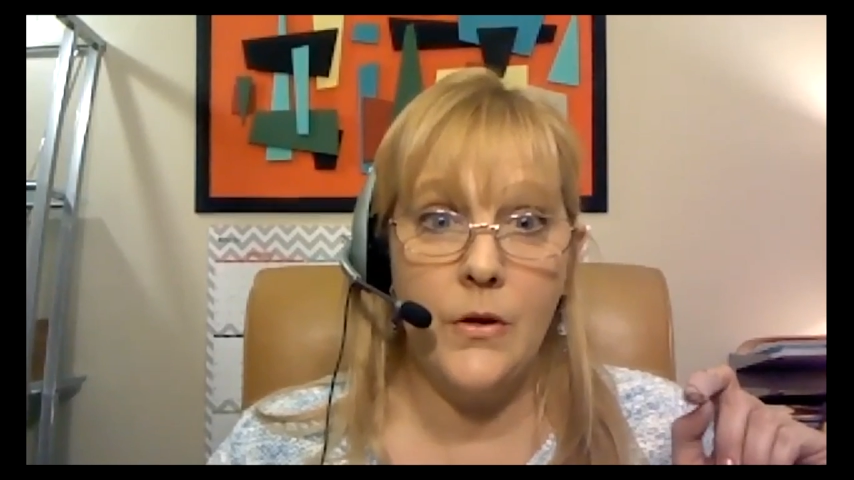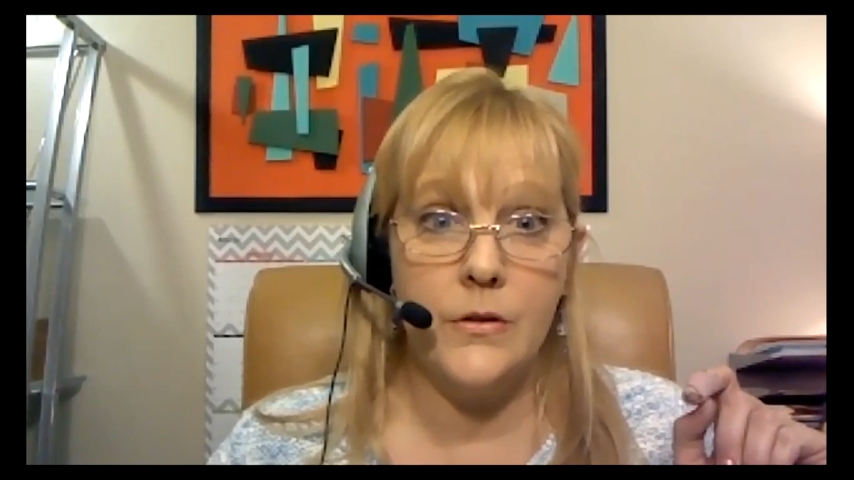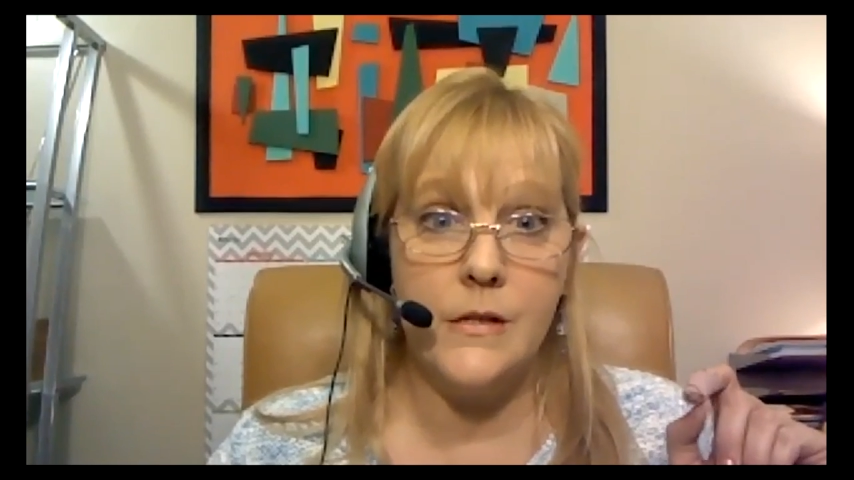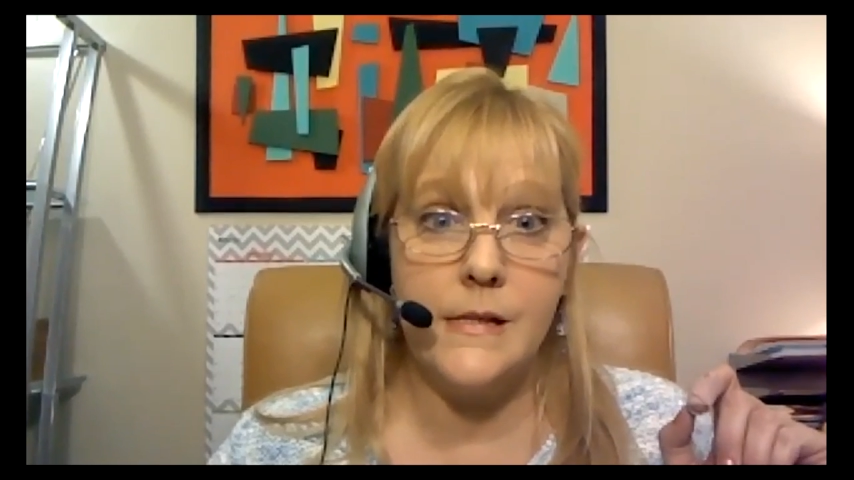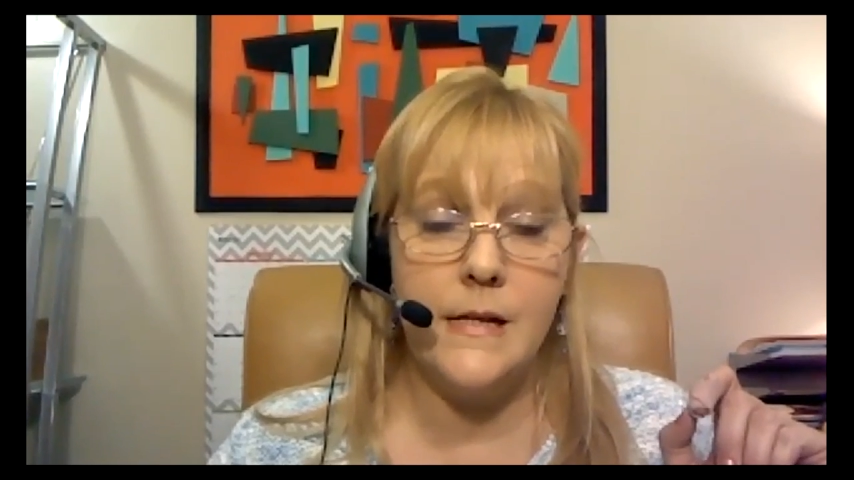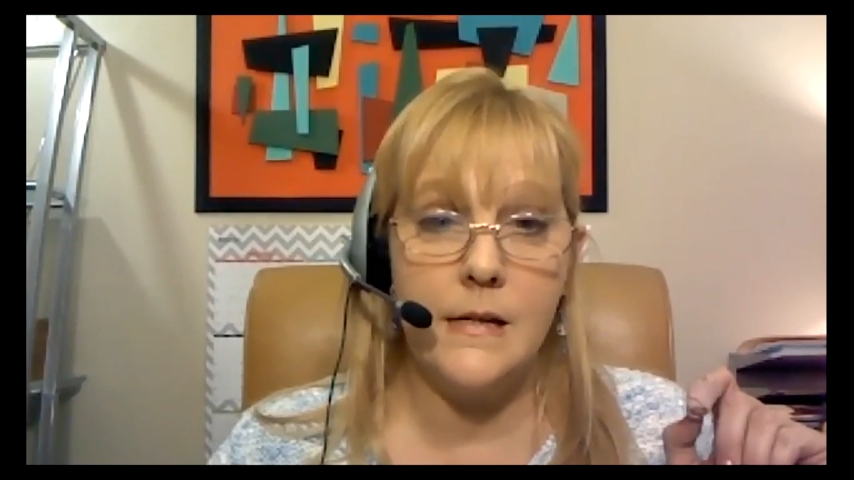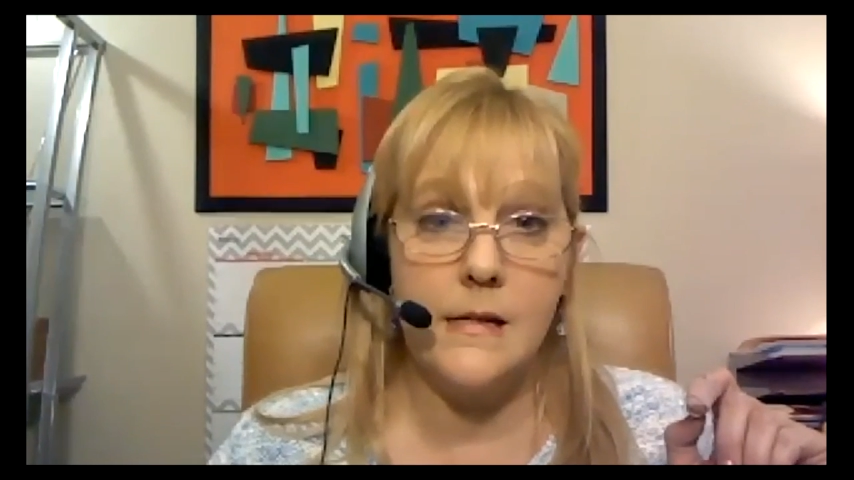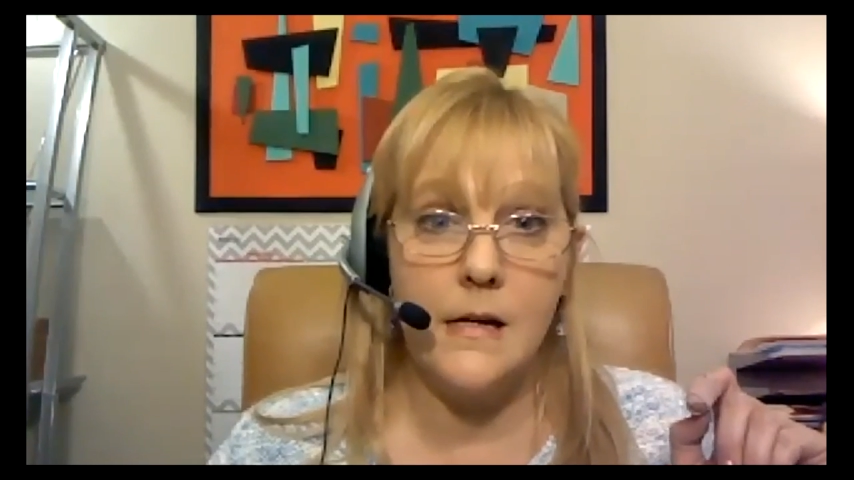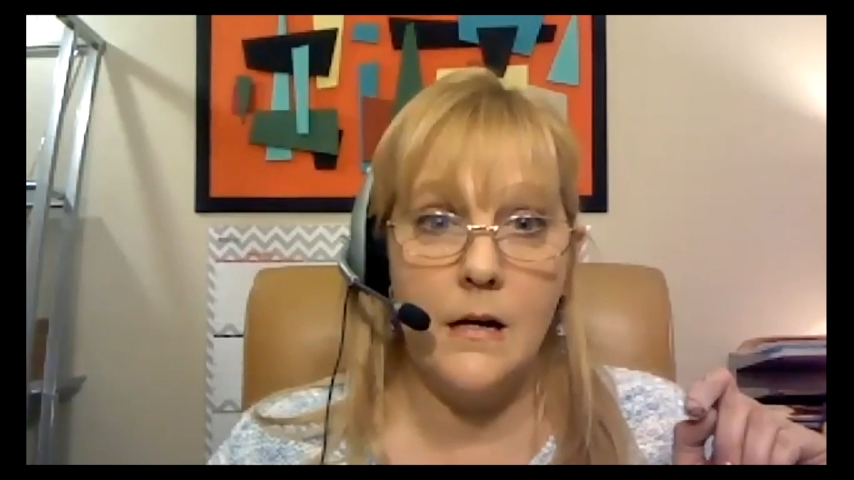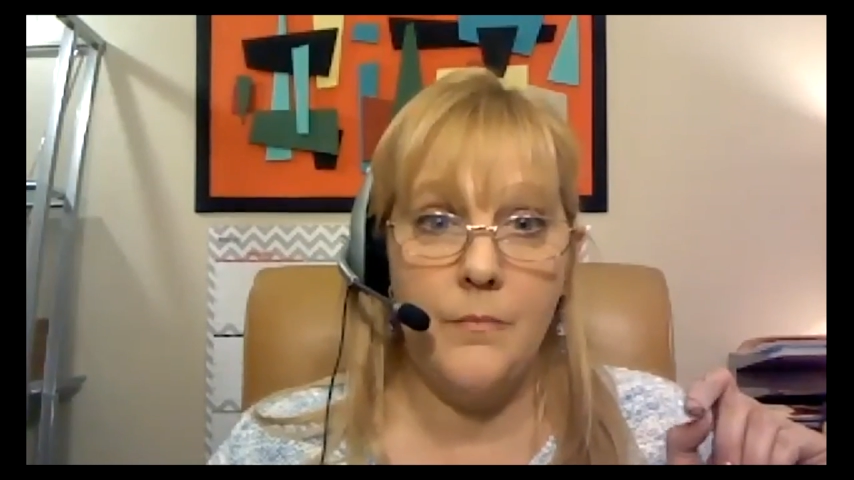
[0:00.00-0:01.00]
It
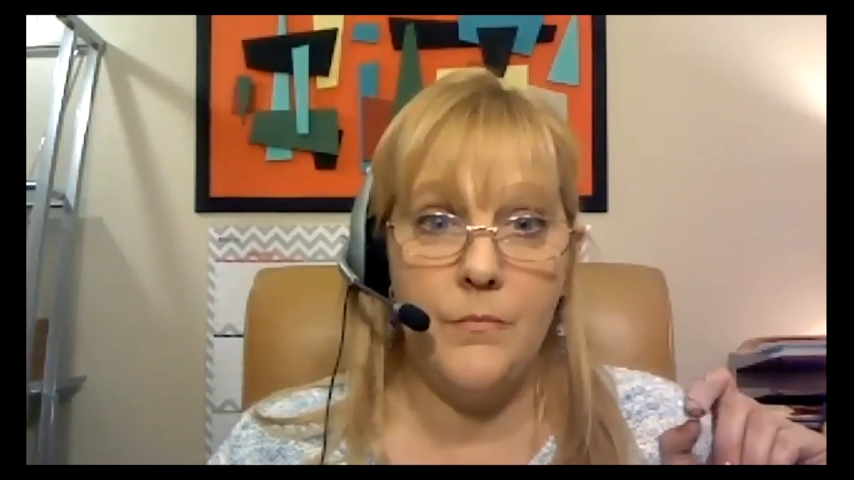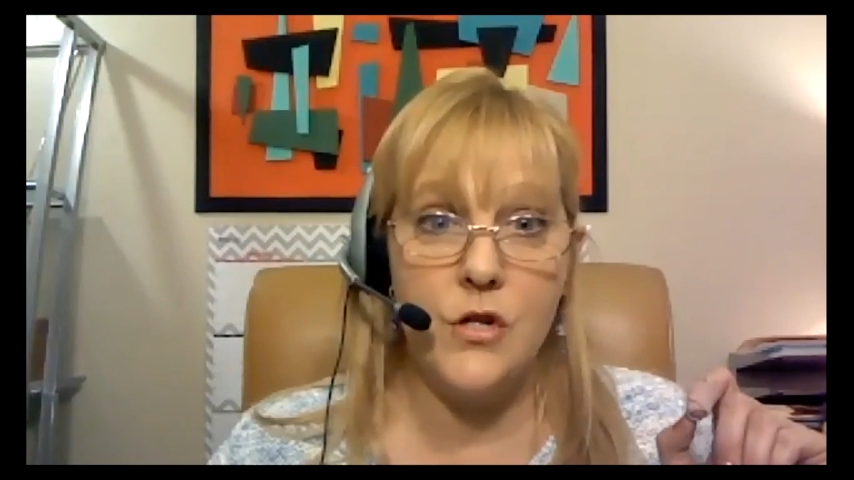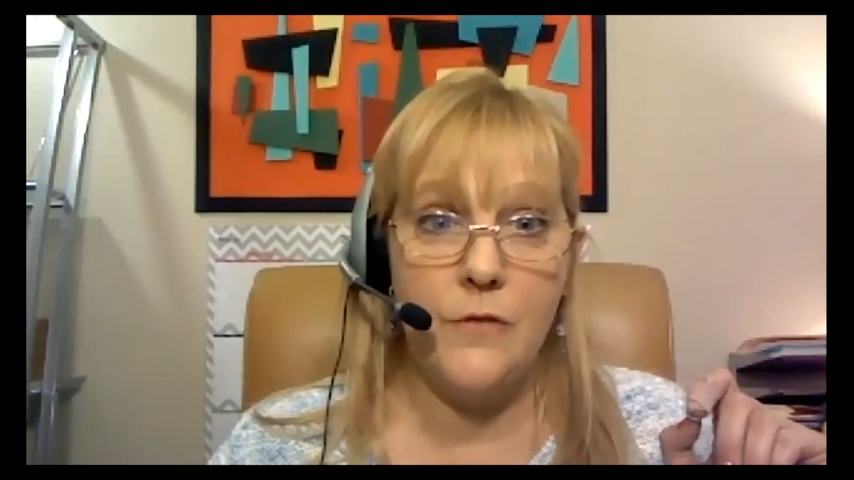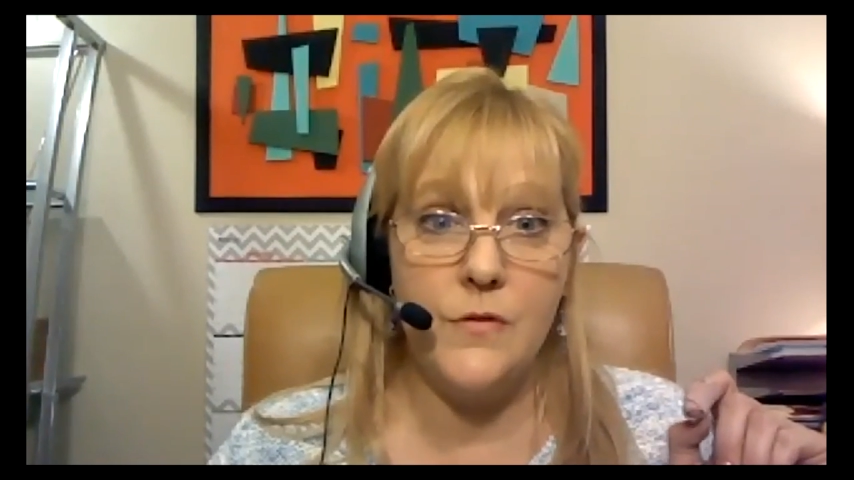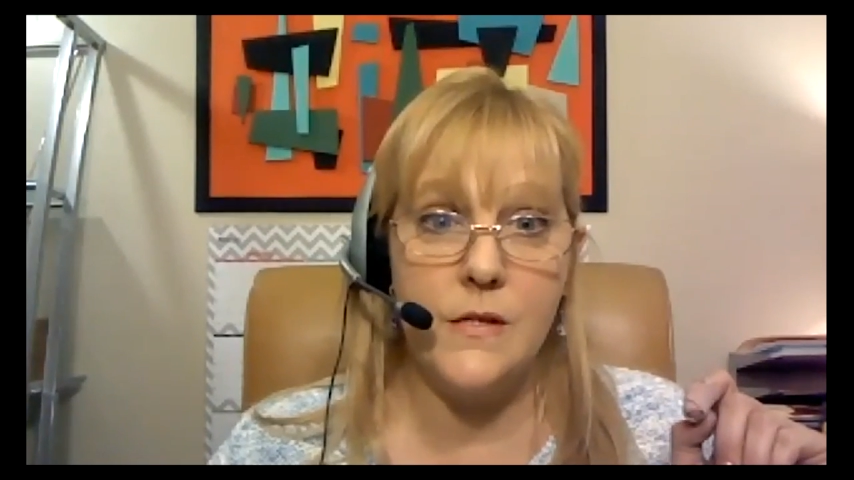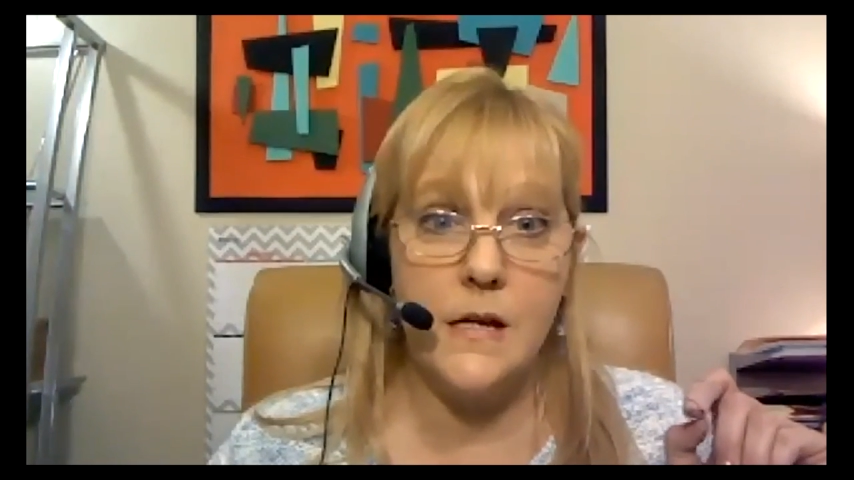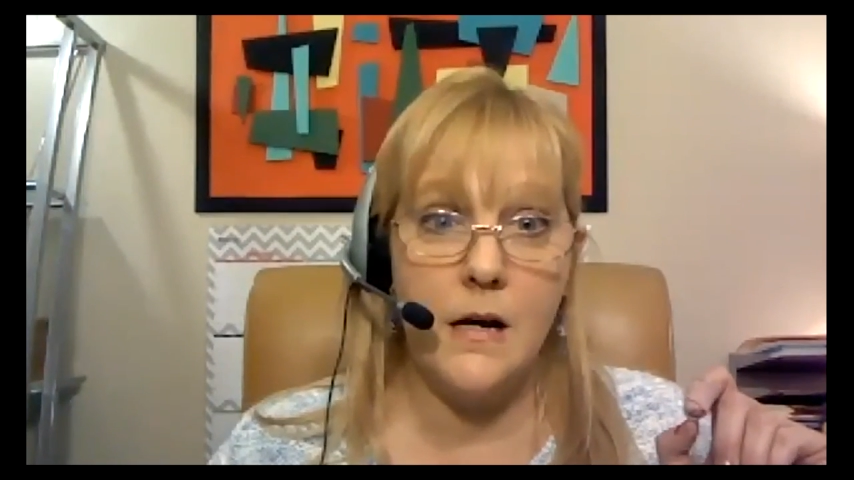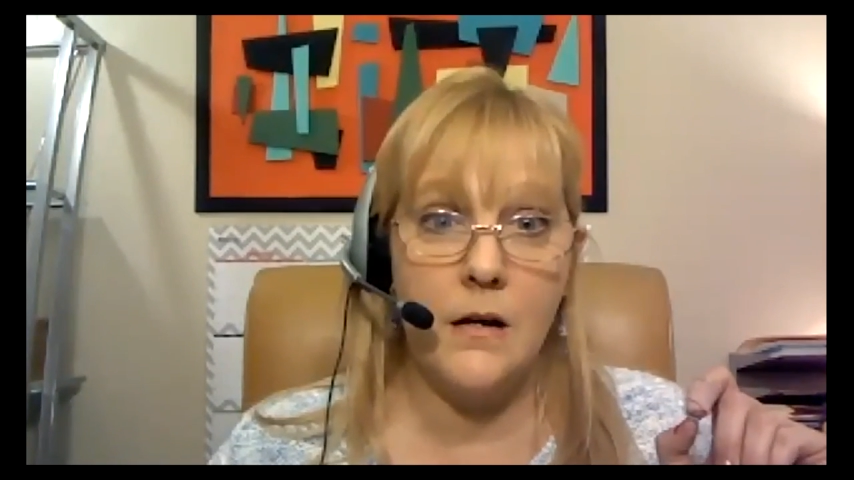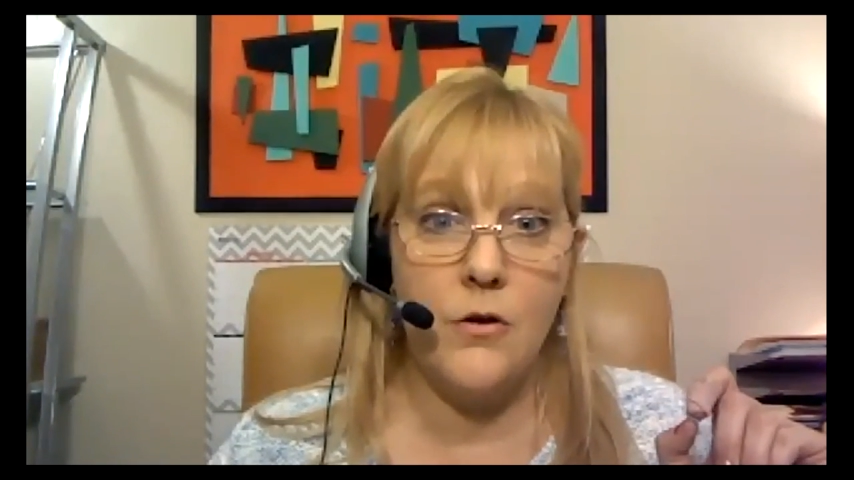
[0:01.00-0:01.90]
says, um, Jefferson,